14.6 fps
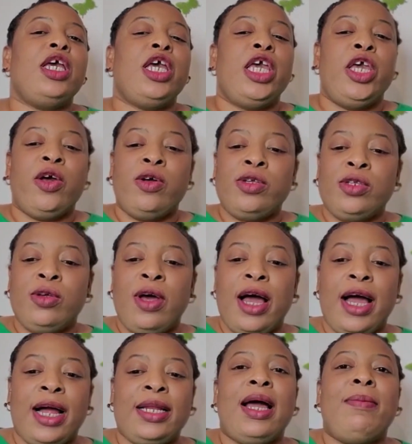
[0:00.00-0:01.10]
It also
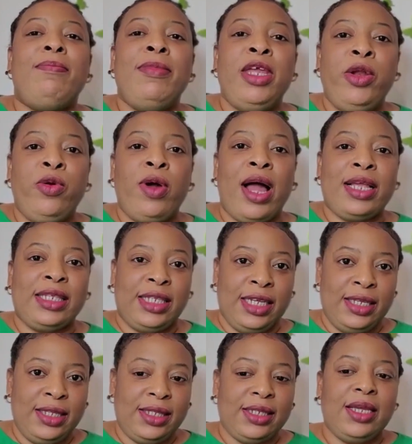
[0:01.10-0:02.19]
had amino
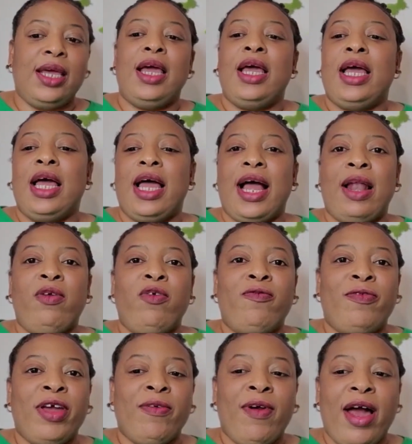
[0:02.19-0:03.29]
acids, aloe
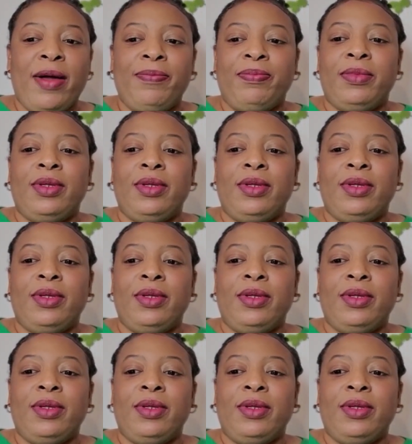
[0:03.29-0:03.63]
vera,